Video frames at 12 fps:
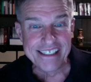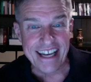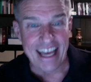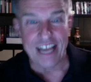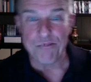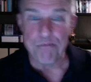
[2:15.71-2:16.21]

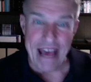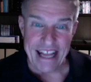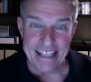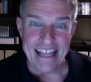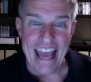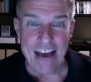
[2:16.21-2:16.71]
and men
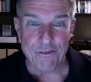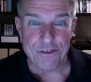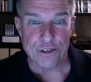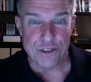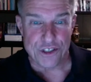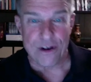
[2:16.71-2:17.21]
have to
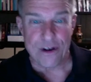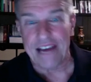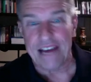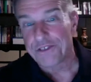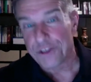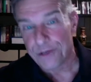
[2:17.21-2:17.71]

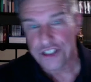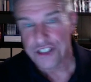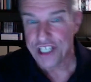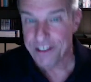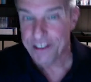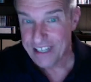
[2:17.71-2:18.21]
strive to
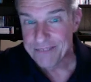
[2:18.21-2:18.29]
achieve it